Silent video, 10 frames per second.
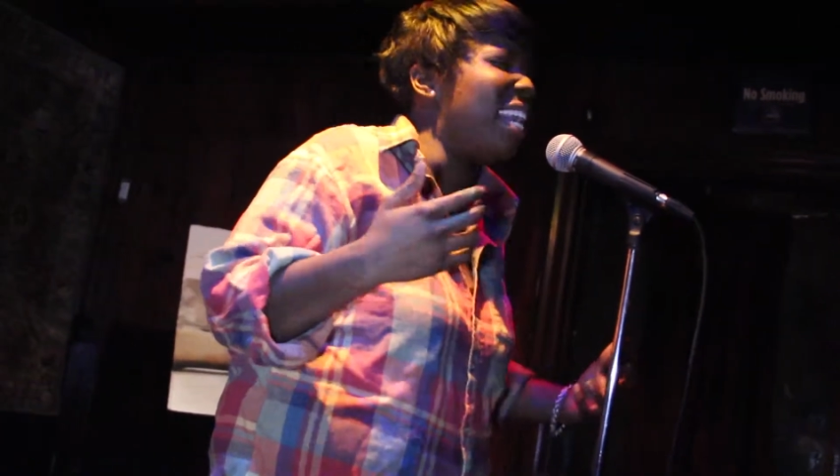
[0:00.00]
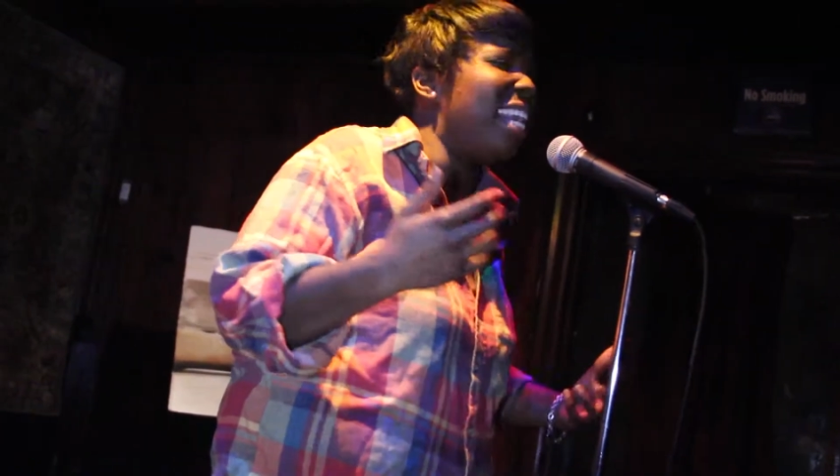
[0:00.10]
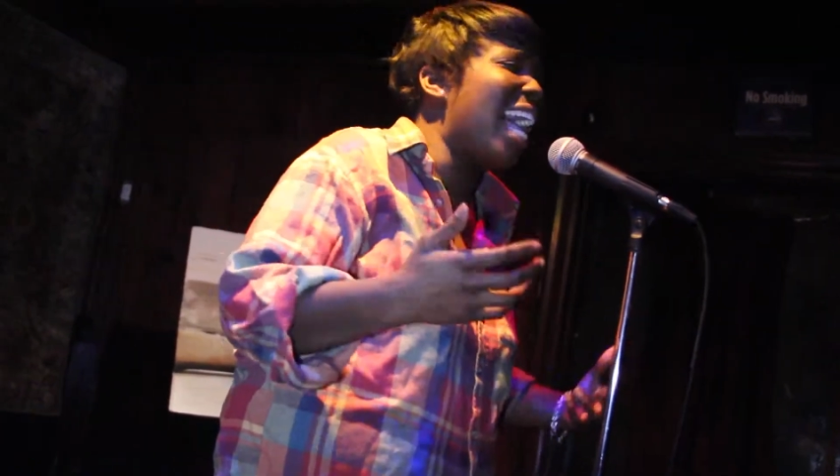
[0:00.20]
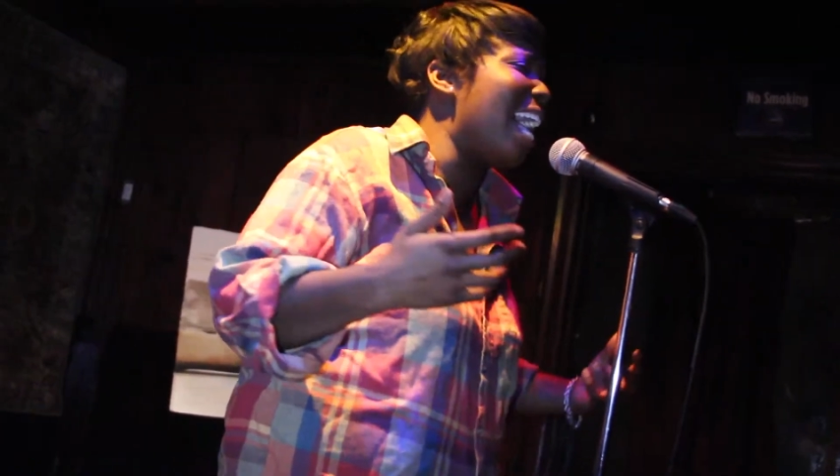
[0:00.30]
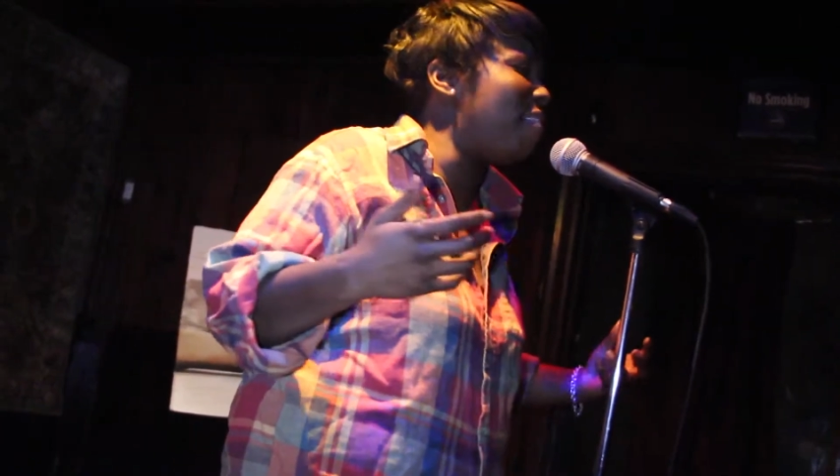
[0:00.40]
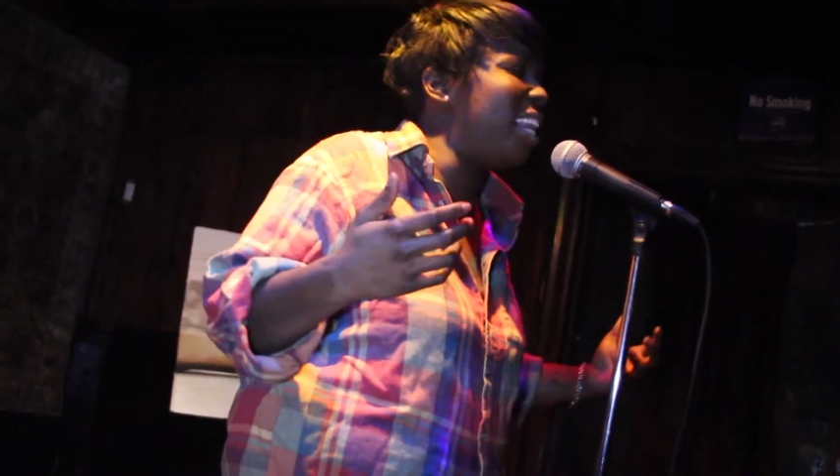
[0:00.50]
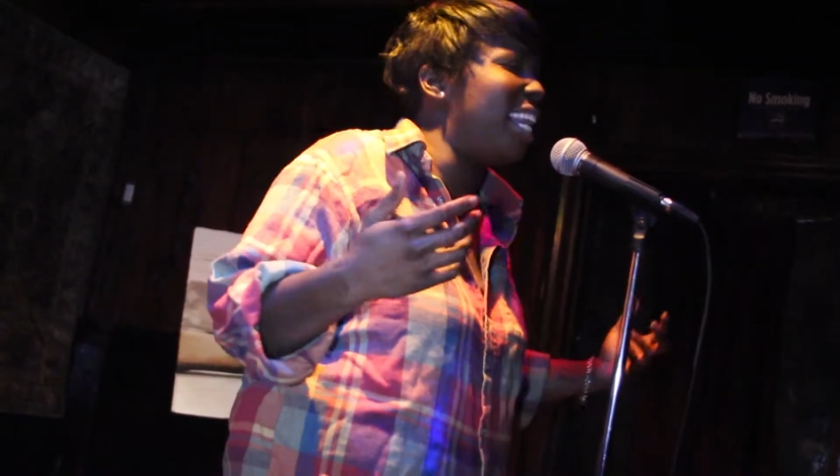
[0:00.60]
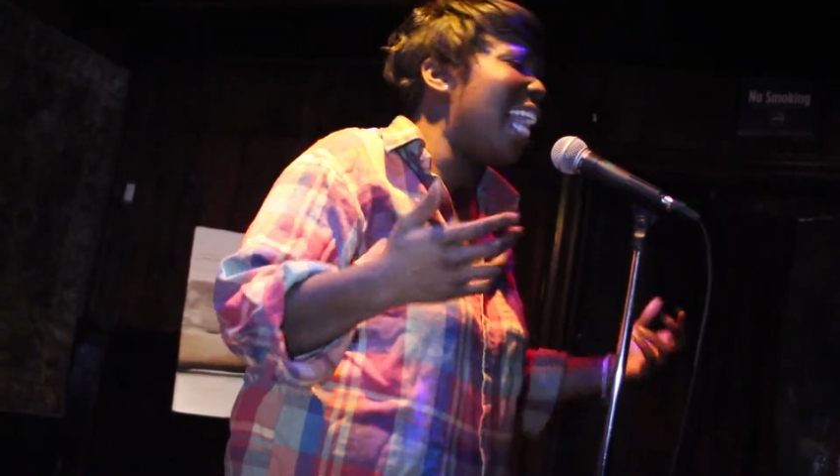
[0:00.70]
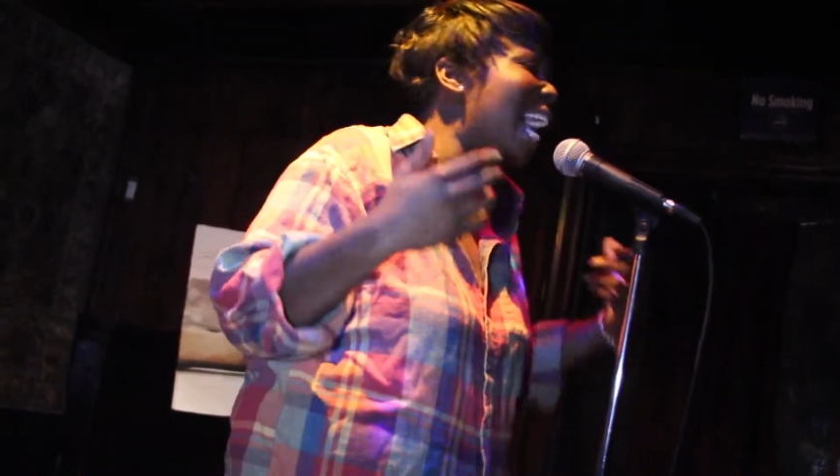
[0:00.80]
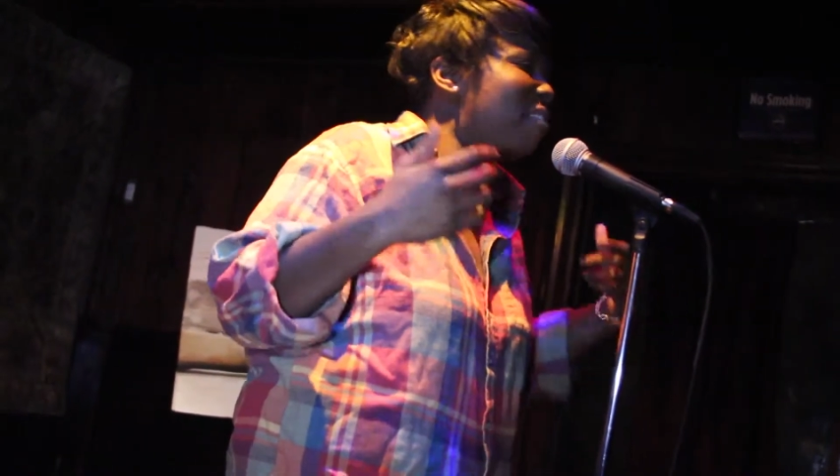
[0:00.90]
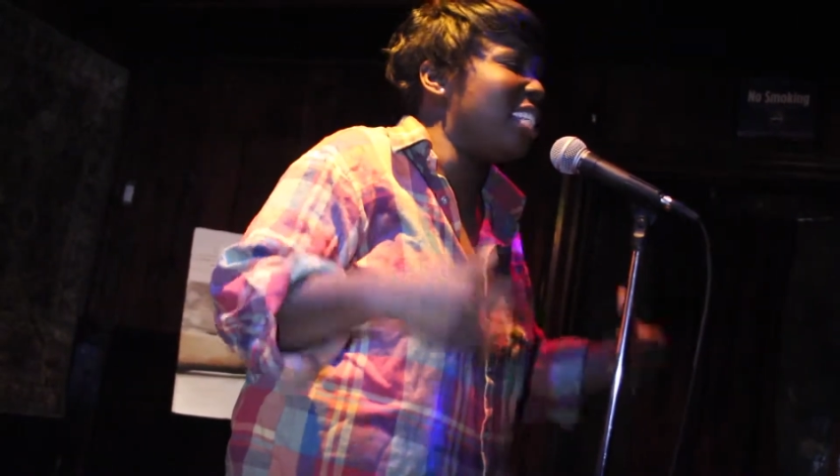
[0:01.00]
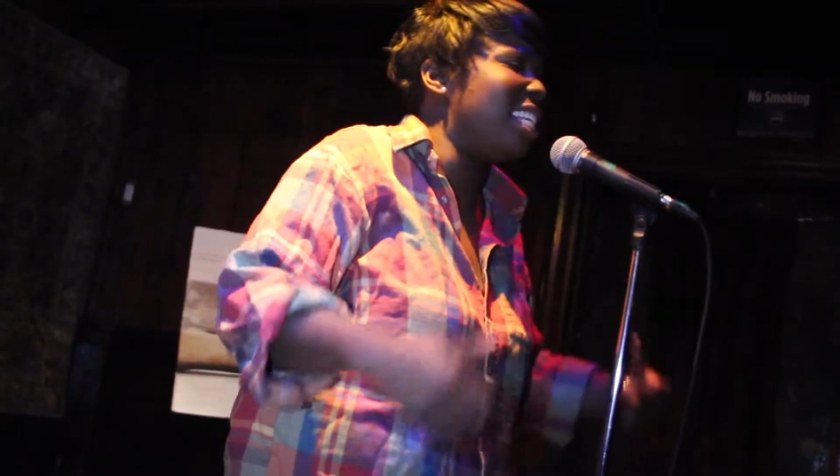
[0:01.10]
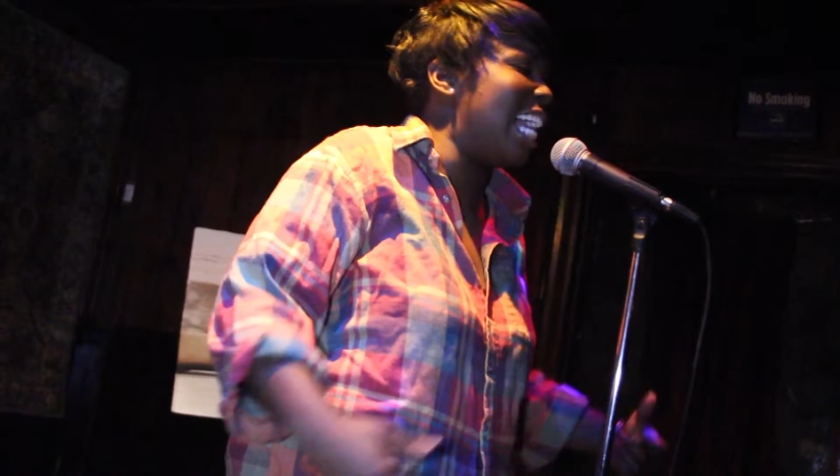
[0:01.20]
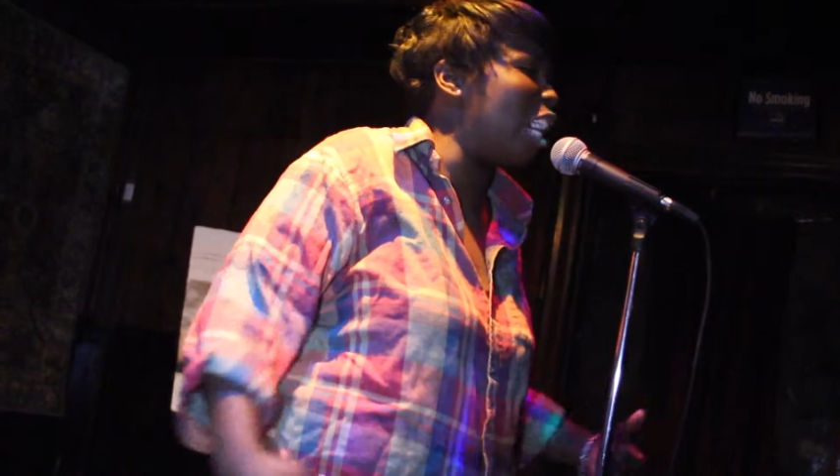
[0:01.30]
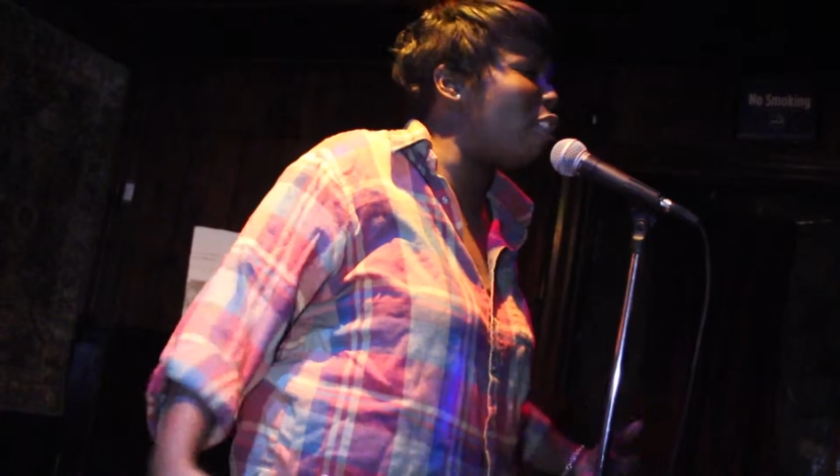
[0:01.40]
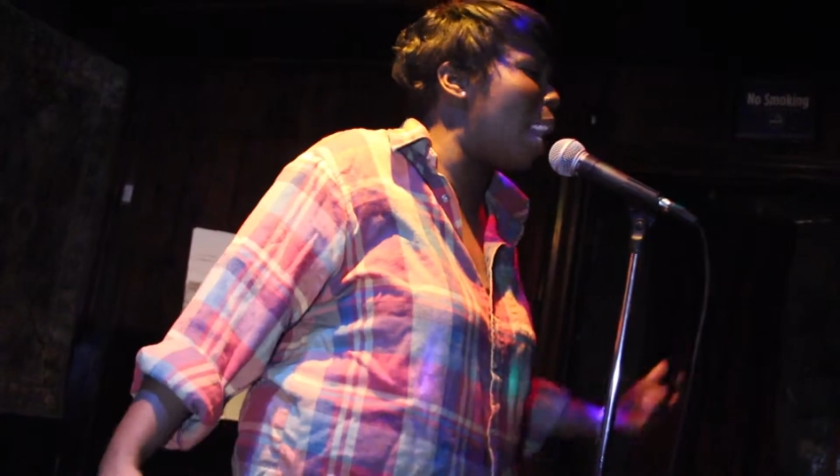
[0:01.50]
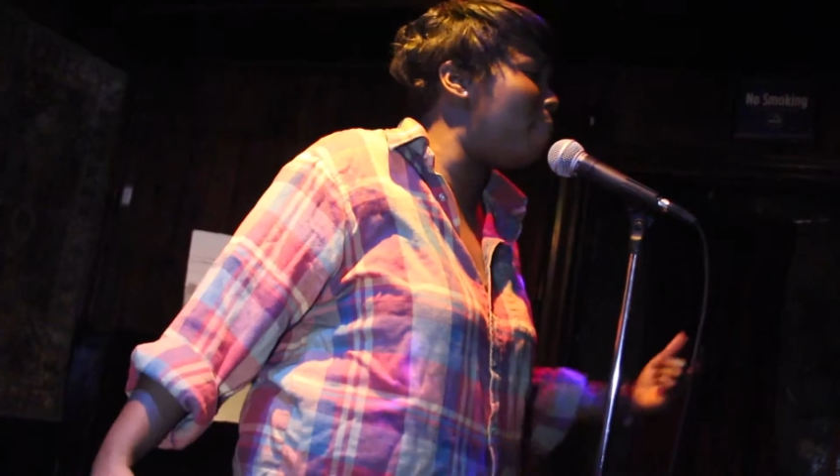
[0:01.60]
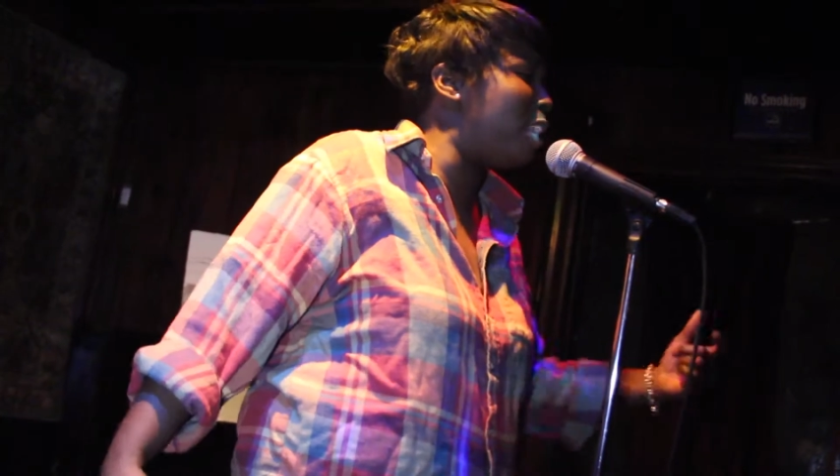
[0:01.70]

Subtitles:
and laugh and laugh until I cry,